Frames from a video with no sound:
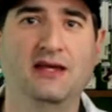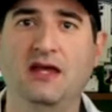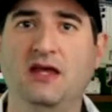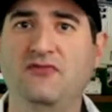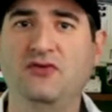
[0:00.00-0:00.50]

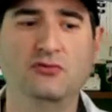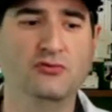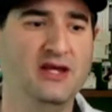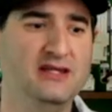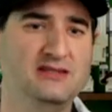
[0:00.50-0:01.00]
If you
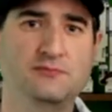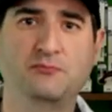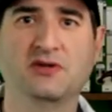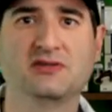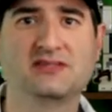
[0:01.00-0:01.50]
like to
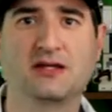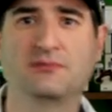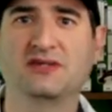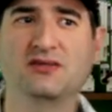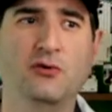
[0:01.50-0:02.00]
build
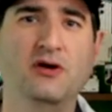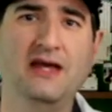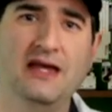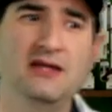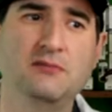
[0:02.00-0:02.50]
something, go
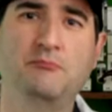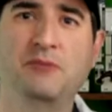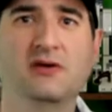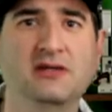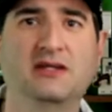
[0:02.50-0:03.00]
ahead and build it.